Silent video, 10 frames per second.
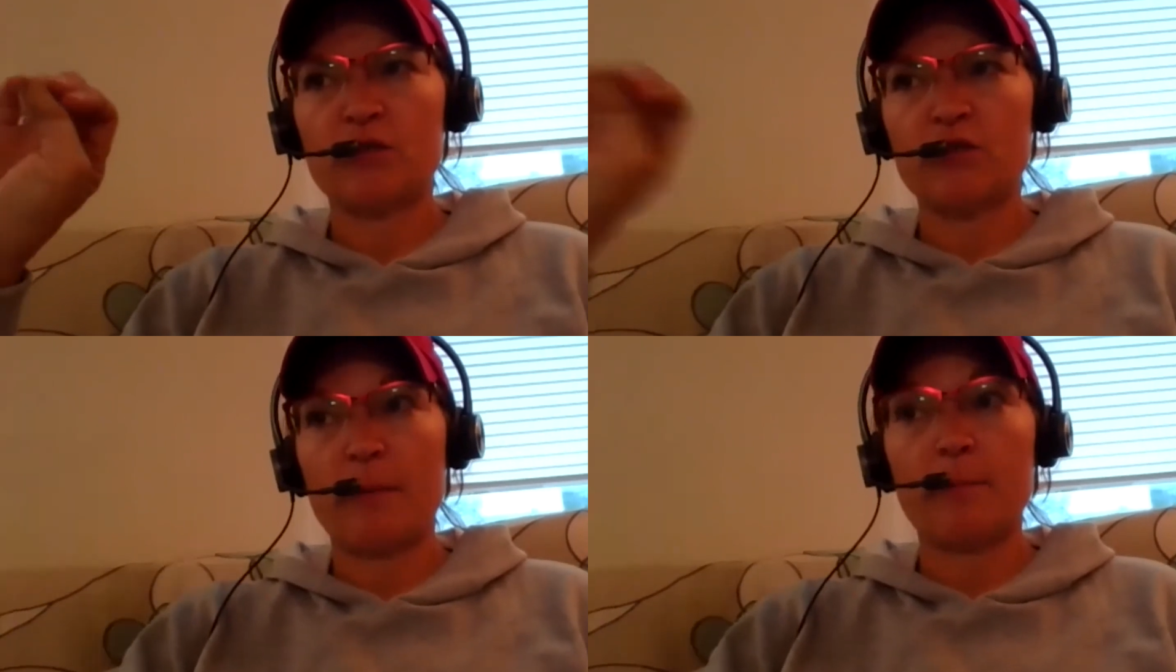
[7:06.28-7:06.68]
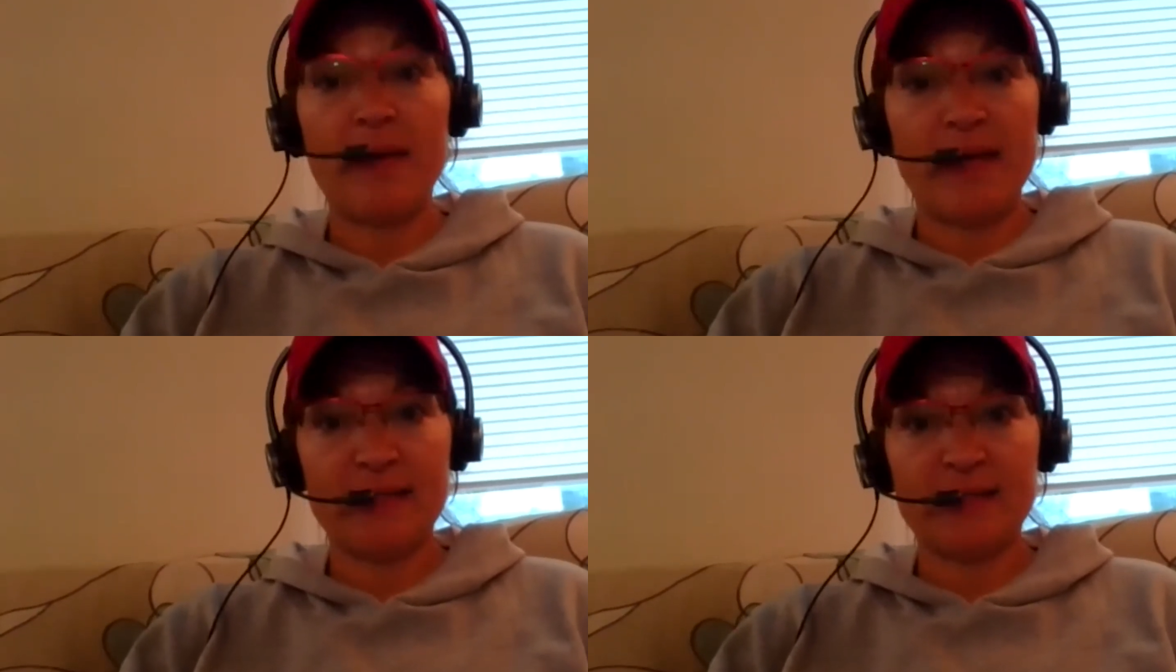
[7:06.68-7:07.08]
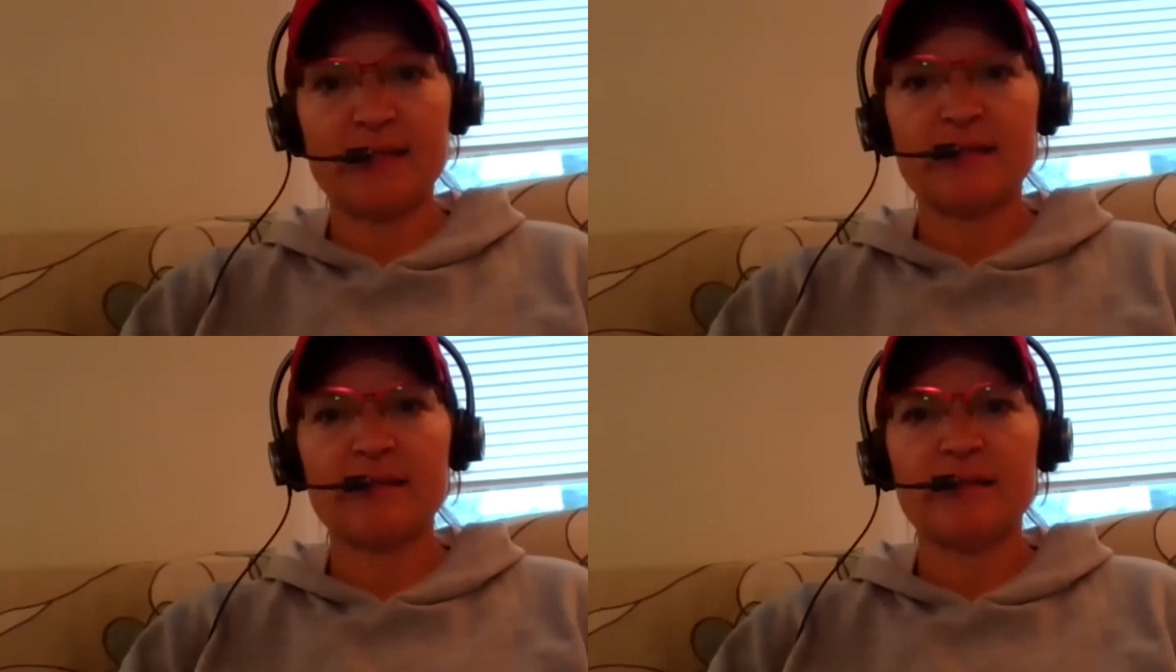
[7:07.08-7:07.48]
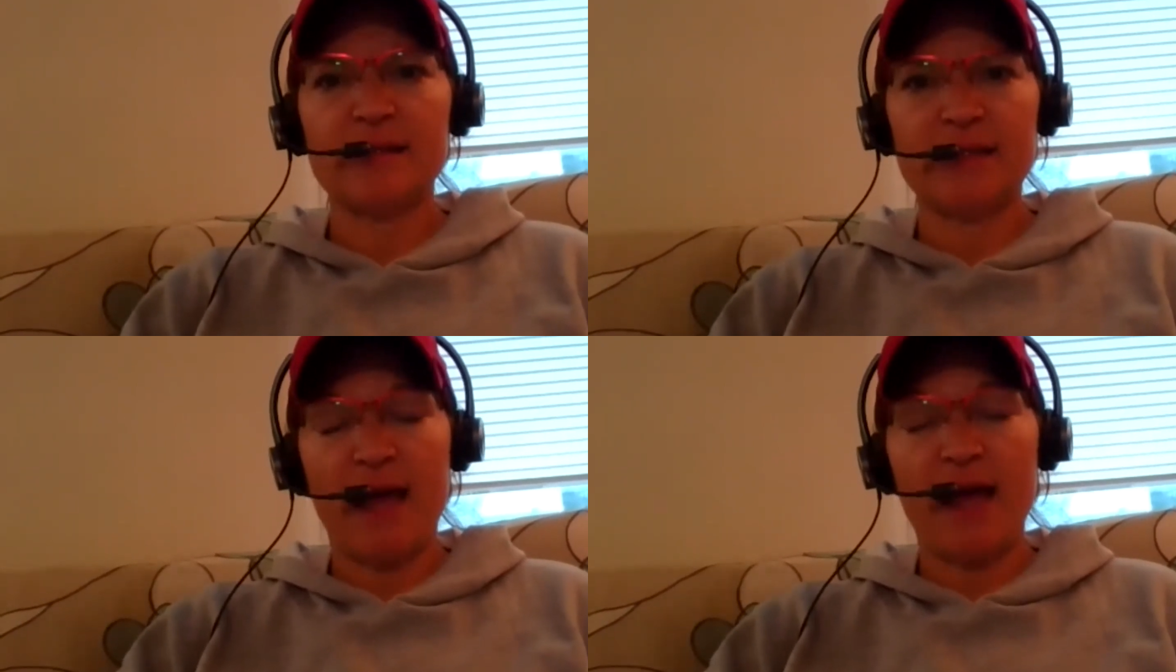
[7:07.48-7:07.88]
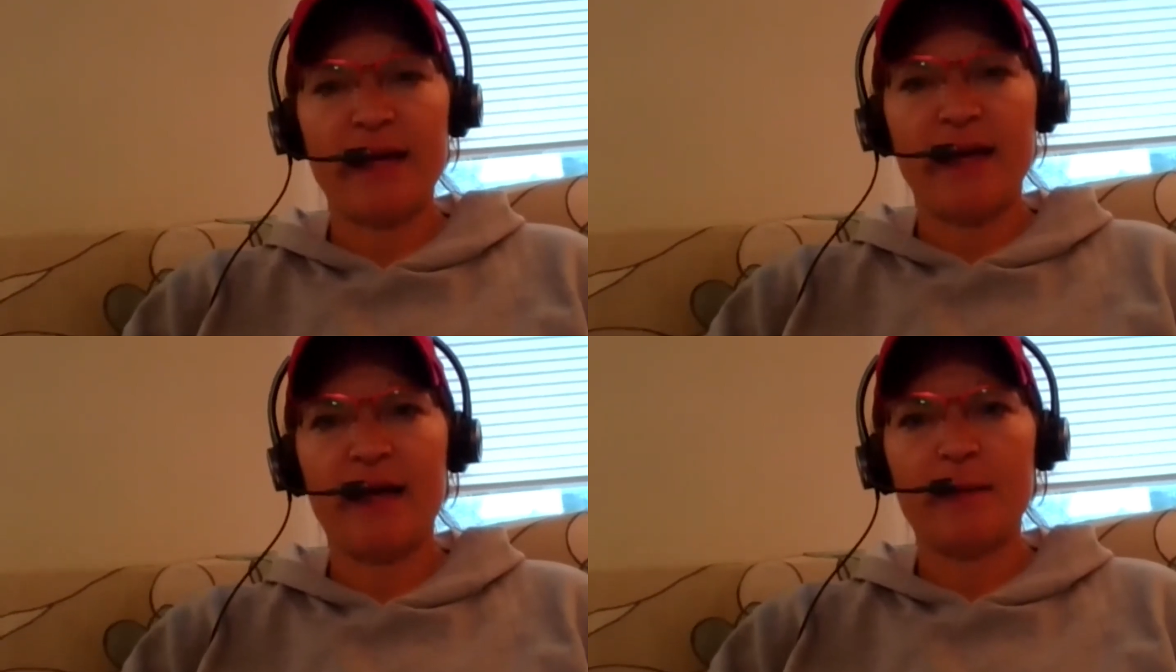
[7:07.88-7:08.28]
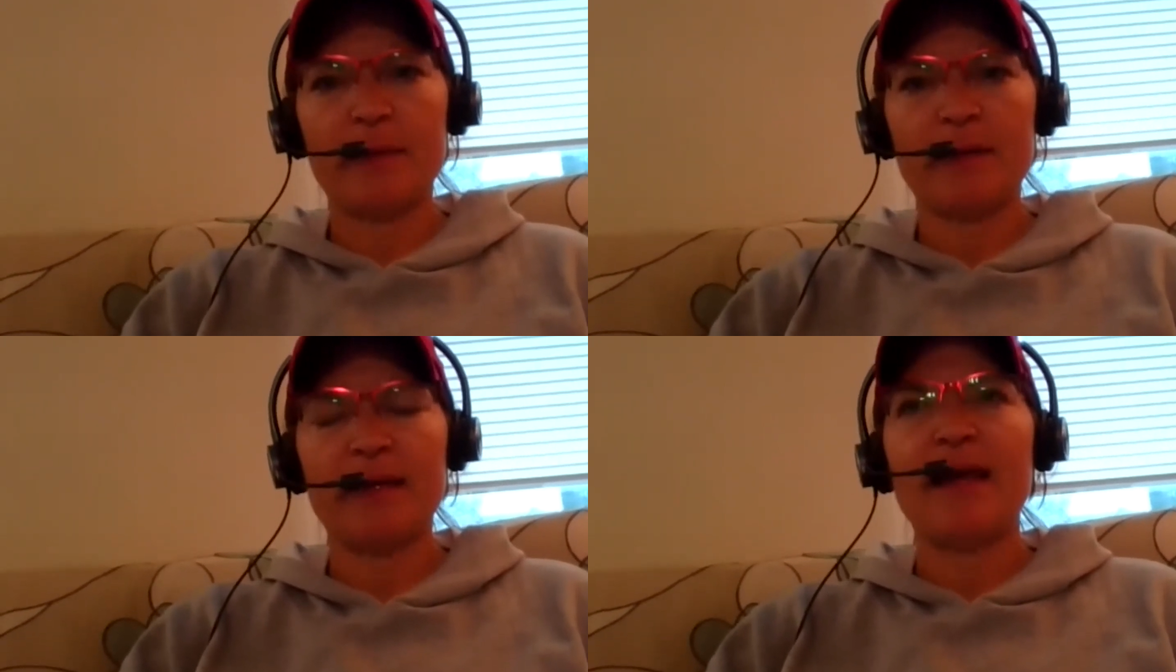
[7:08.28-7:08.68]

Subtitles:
Trump-Pence sign up.